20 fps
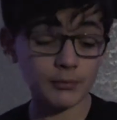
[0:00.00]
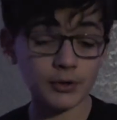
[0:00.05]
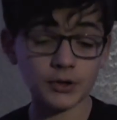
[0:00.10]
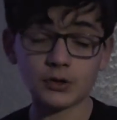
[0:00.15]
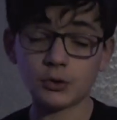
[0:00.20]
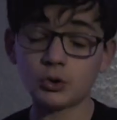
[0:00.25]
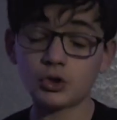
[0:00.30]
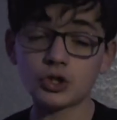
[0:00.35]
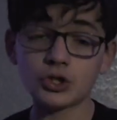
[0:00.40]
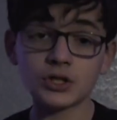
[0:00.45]
But
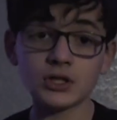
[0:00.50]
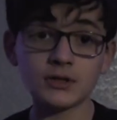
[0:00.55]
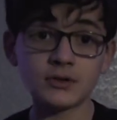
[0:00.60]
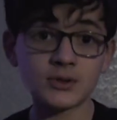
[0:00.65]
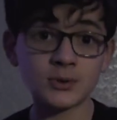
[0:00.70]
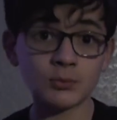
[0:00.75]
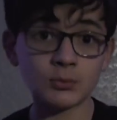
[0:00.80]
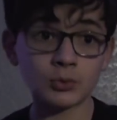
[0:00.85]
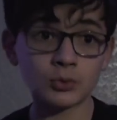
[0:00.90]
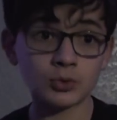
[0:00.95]
they just need
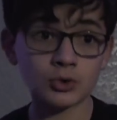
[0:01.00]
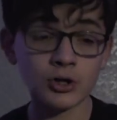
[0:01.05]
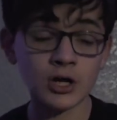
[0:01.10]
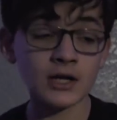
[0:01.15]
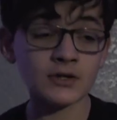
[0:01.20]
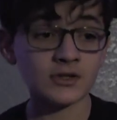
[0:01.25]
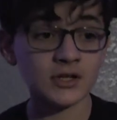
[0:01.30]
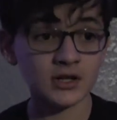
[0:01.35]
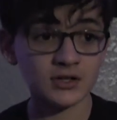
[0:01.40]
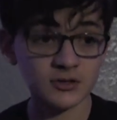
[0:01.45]
some
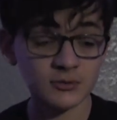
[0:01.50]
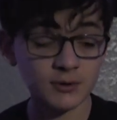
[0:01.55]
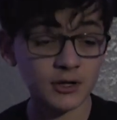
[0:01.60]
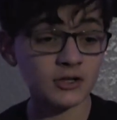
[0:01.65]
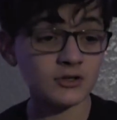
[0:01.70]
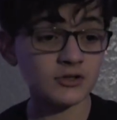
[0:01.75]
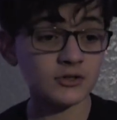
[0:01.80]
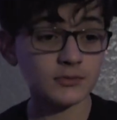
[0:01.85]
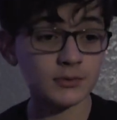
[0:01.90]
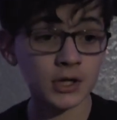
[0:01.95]
drastic
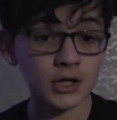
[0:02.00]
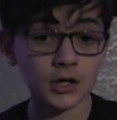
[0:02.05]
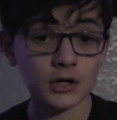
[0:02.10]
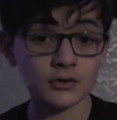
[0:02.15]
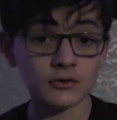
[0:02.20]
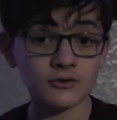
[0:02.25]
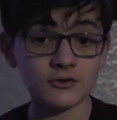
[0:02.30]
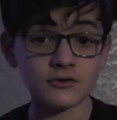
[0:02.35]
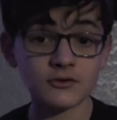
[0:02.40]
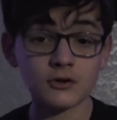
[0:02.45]
space,
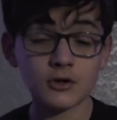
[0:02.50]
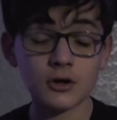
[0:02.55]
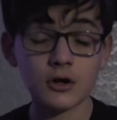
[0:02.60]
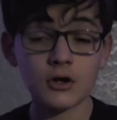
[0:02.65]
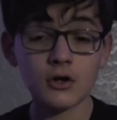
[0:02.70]
because,